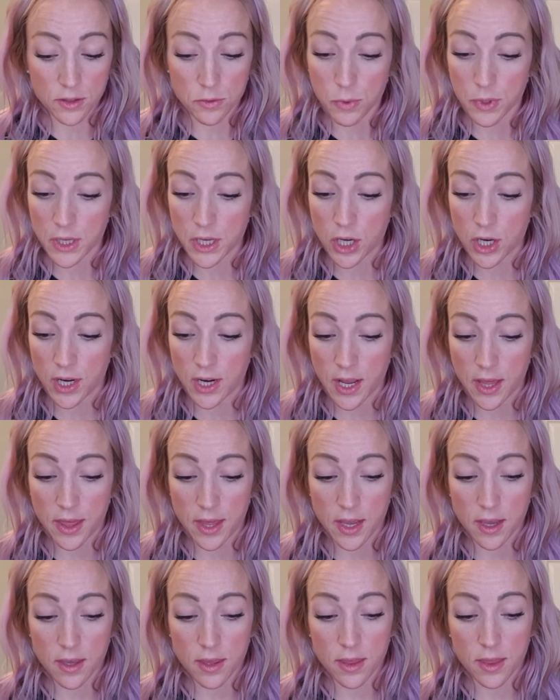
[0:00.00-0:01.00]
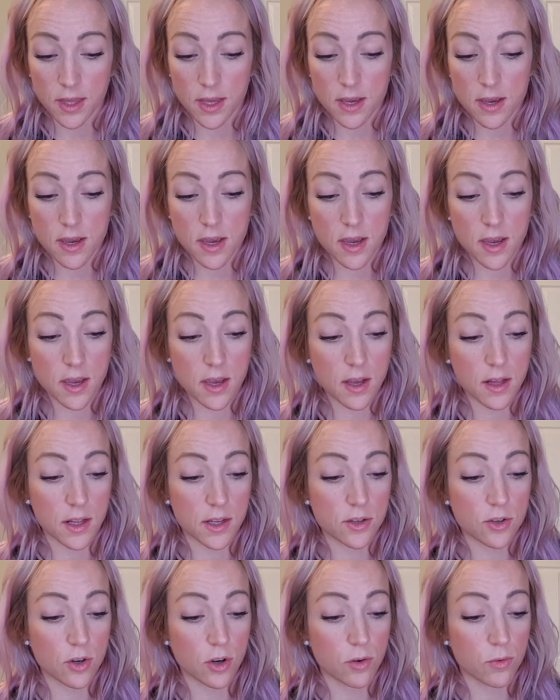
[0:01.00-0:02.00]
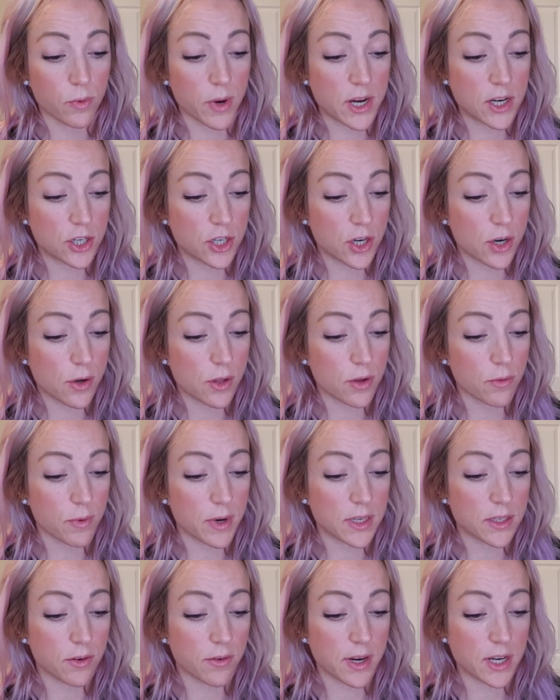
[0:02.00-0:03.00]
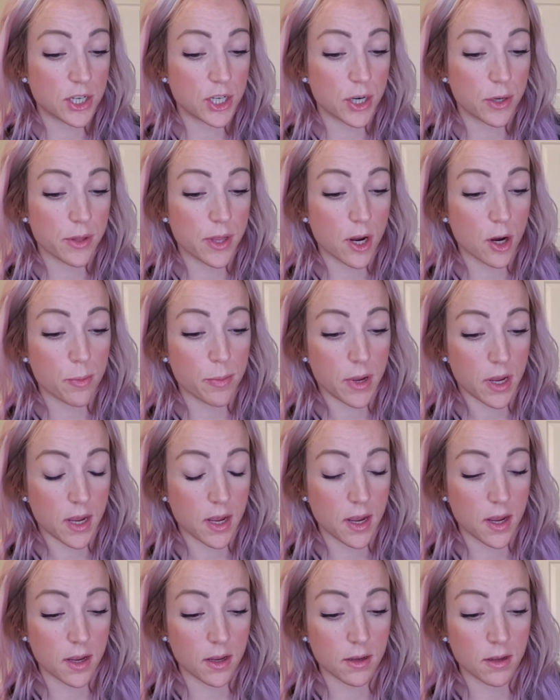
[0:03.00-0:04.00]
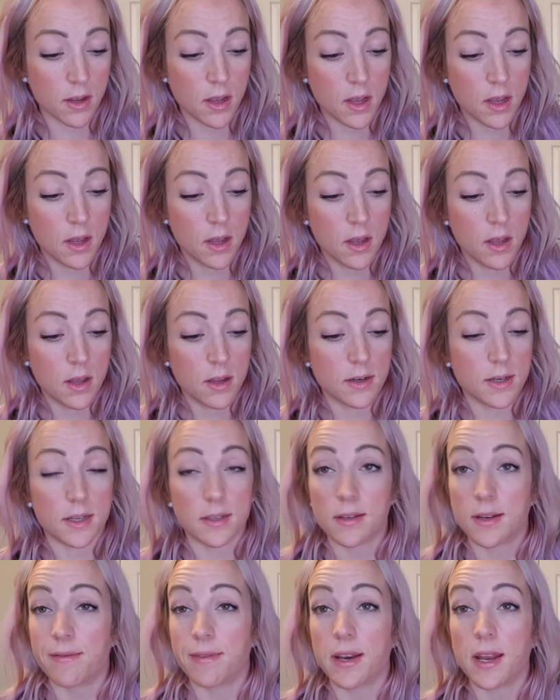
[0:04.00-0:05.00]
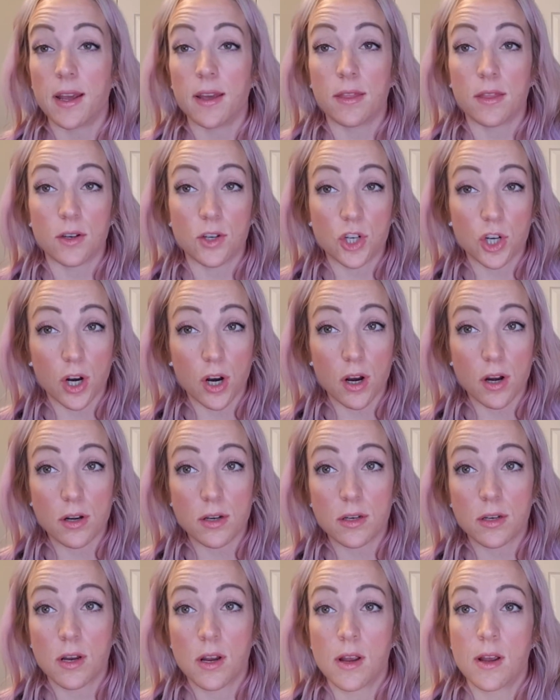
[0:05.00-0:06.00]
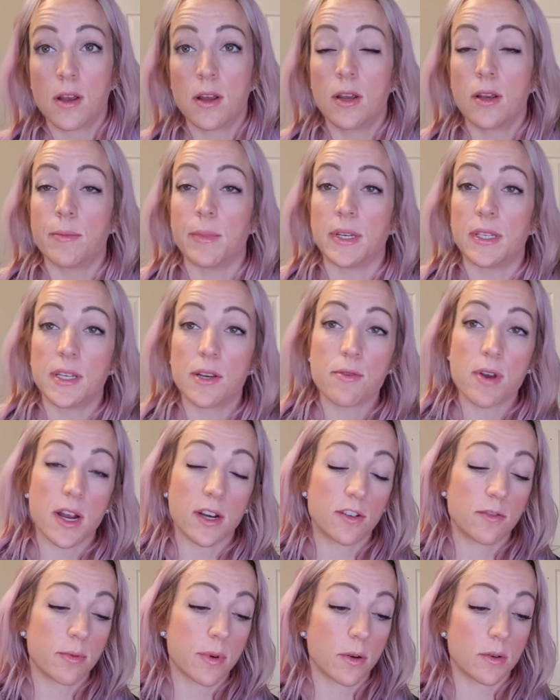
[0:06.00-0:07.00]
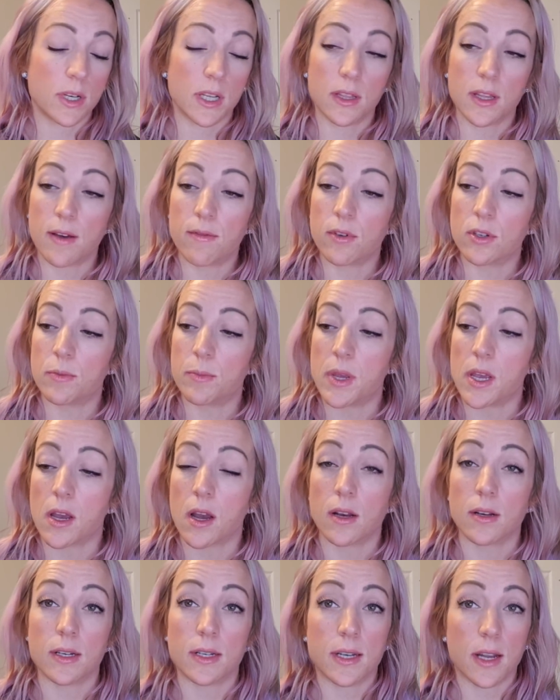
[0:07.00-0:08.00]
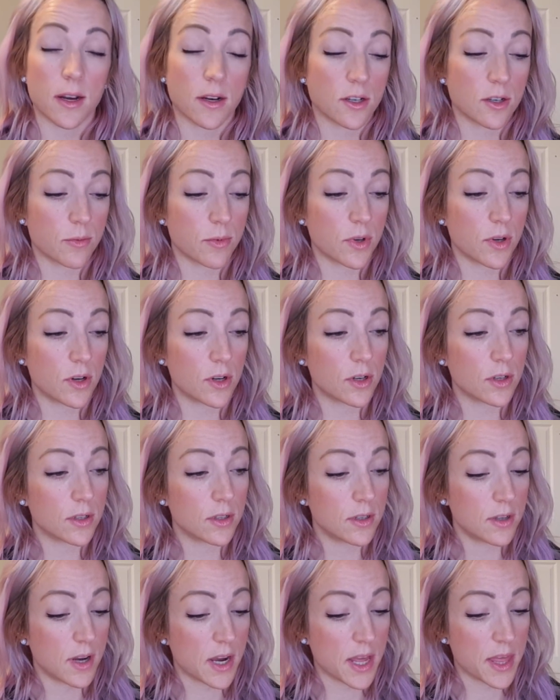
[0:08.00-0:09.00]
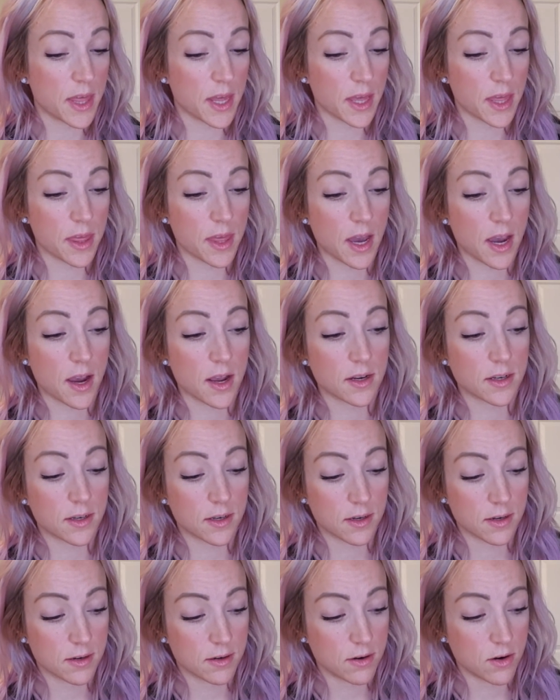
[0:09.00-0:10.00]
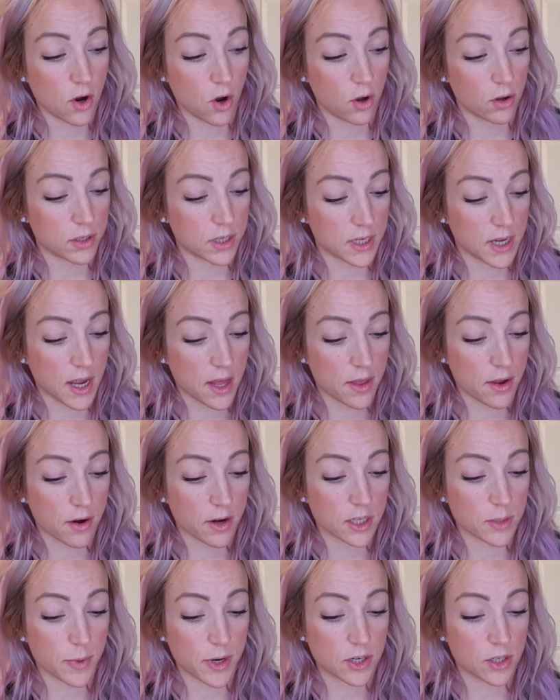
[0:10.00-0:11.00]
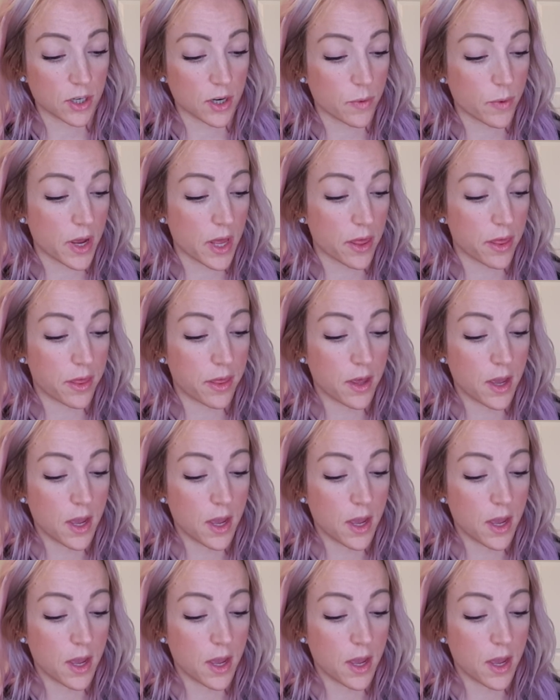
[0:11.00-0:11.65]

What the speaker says: is really good. I think the cholesterol ratio, the risk ratio there being, doesn't even hit the chart. My C-reactive protein levels being undetectable. I think that altogether, especially with,